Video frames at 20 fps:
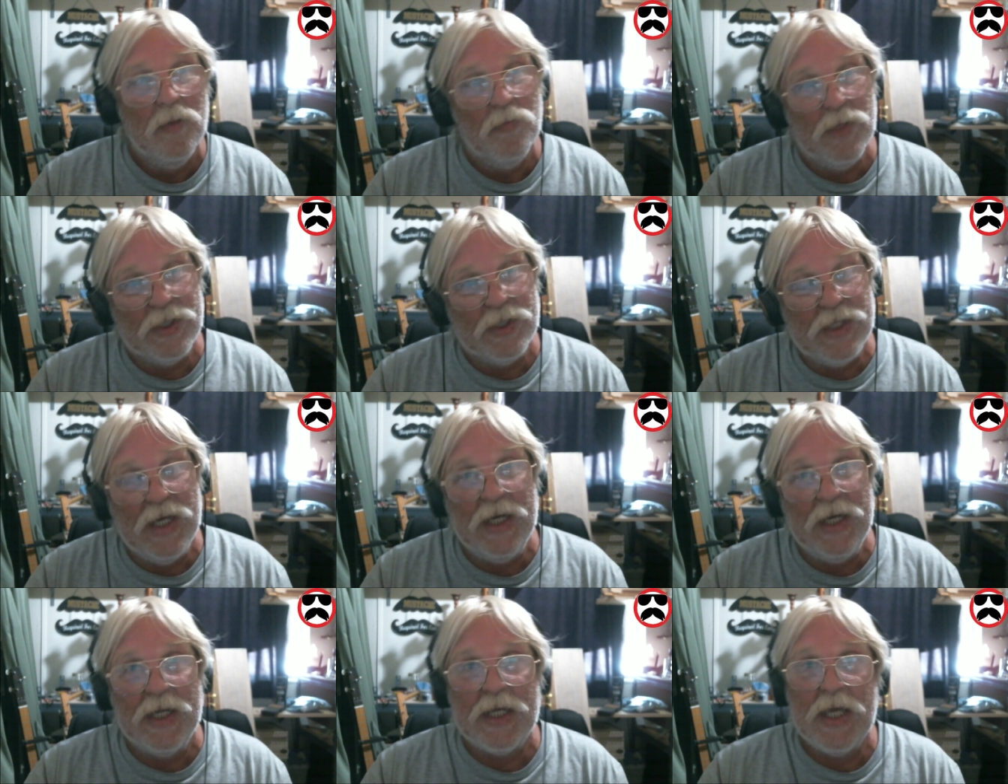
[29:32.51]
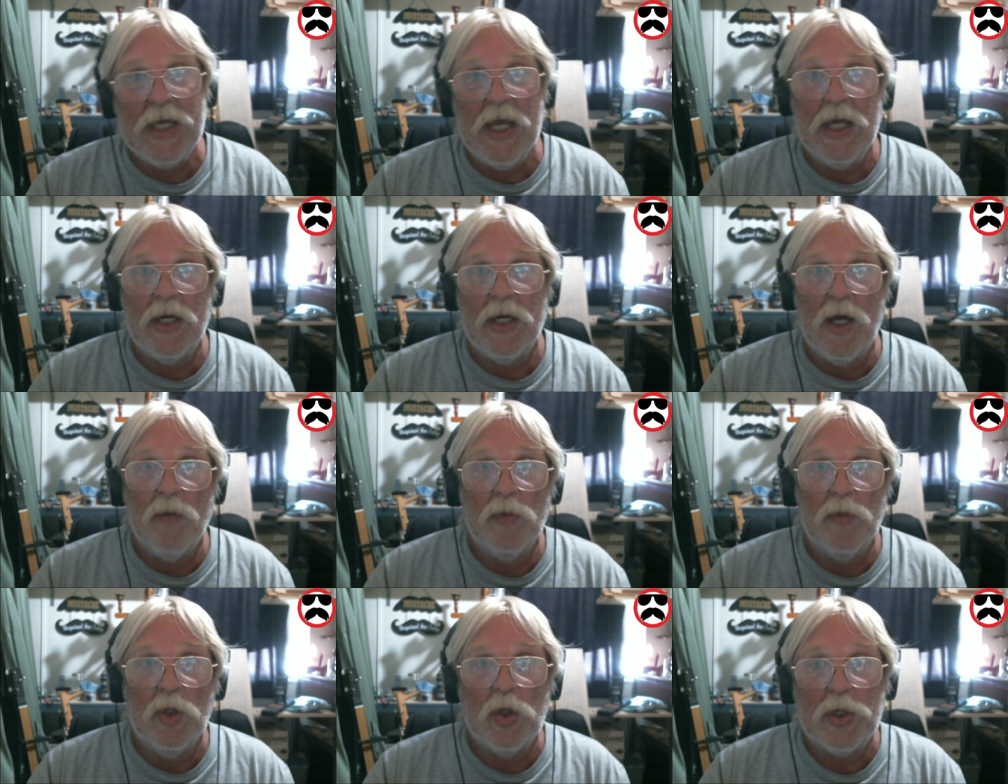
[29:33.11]
But then again,
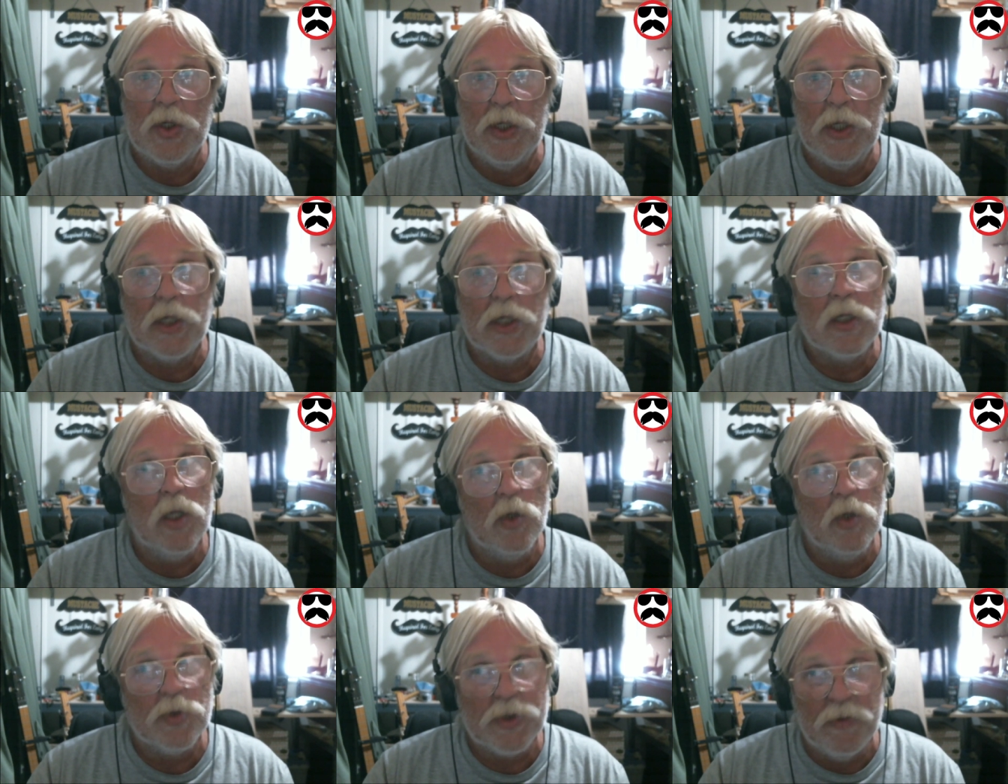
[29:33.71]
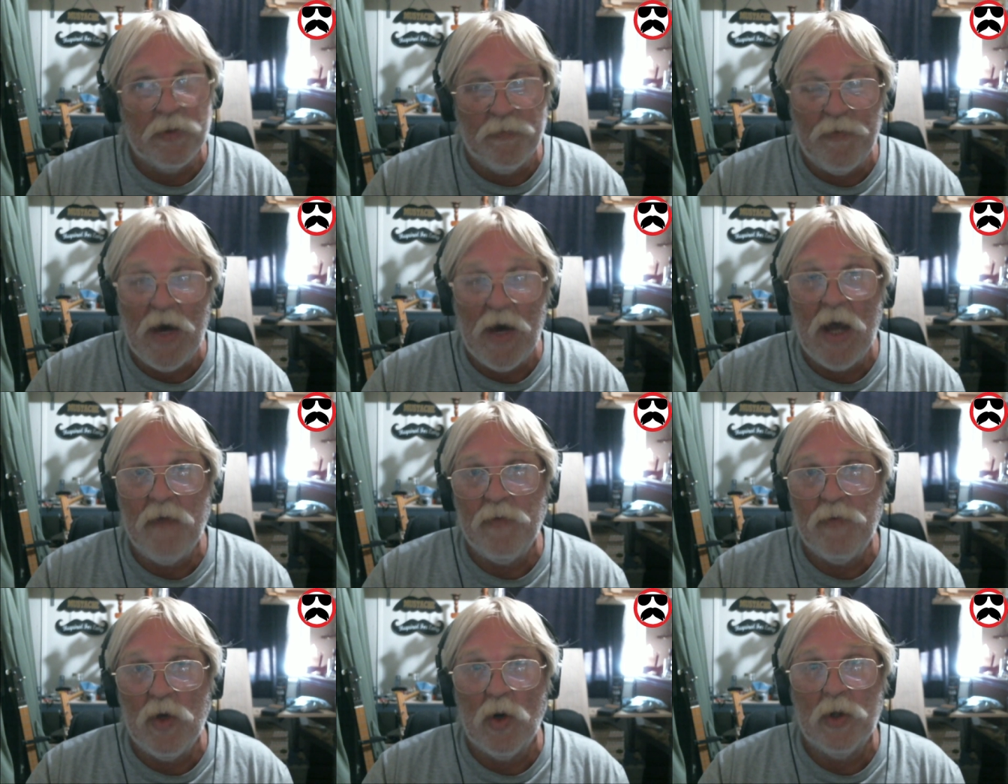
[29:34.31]
I'm looking at close to
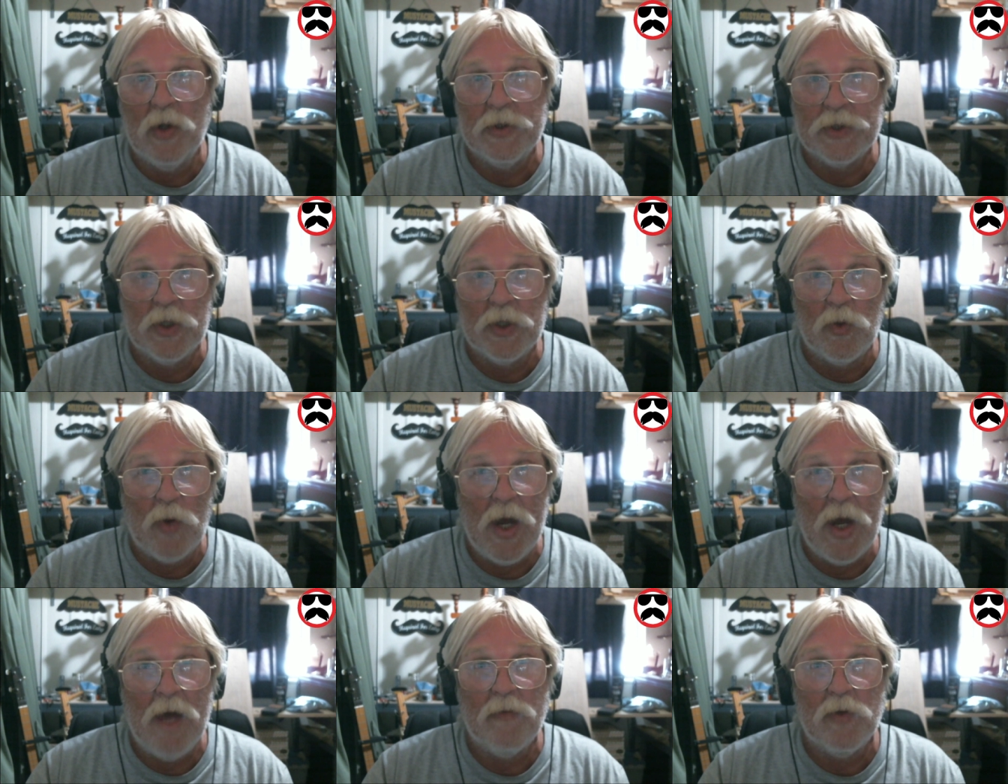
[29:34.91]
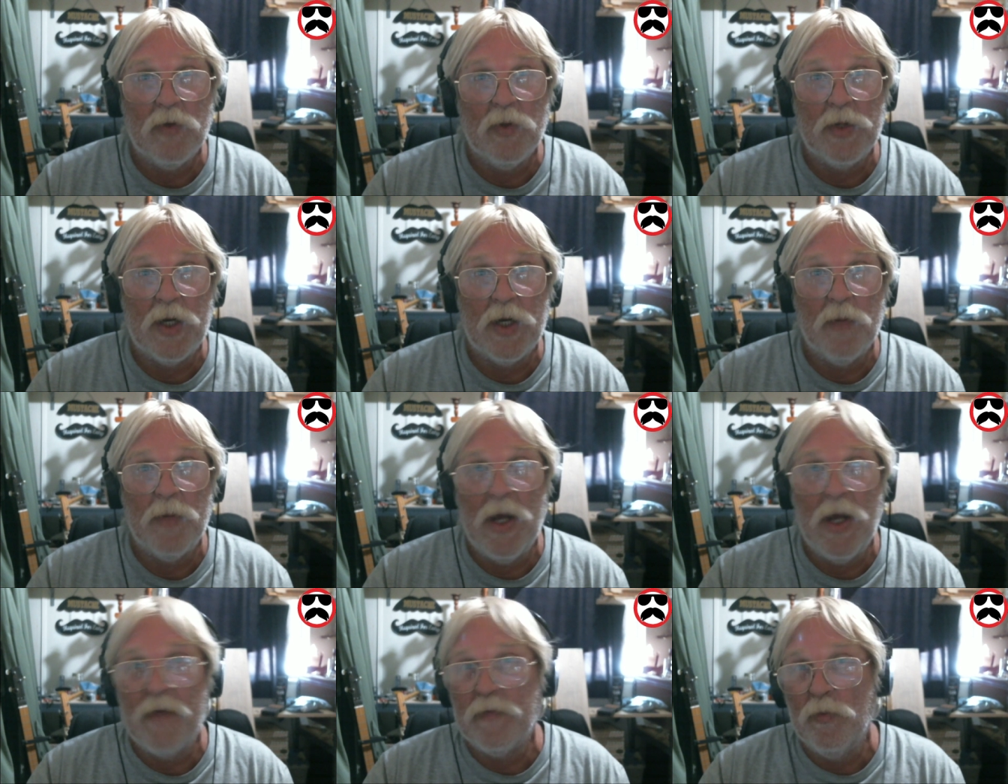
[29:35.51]
five yards of gravel that I'm
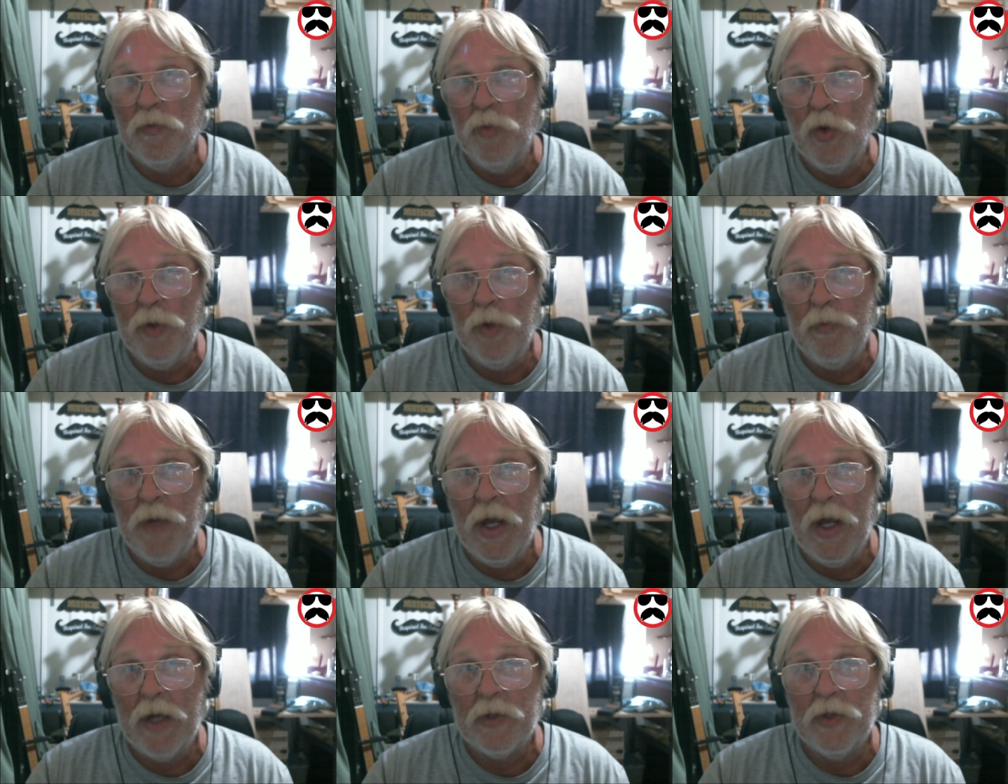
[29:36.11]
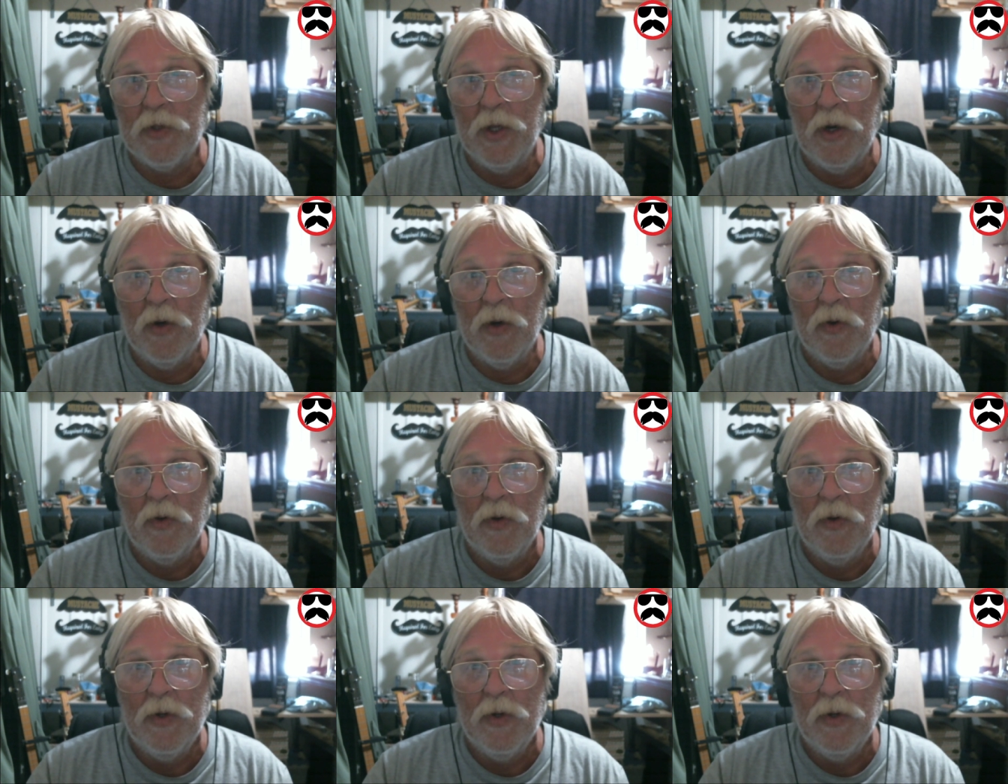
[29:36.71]
going to have to put back there.